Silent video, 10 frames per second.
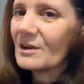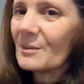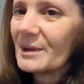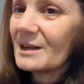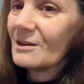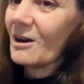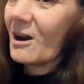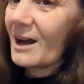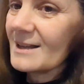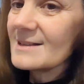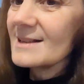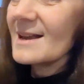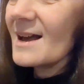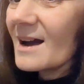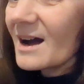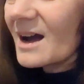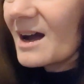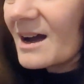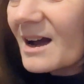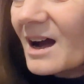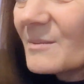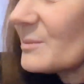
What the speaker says: I mean, guys, I'm a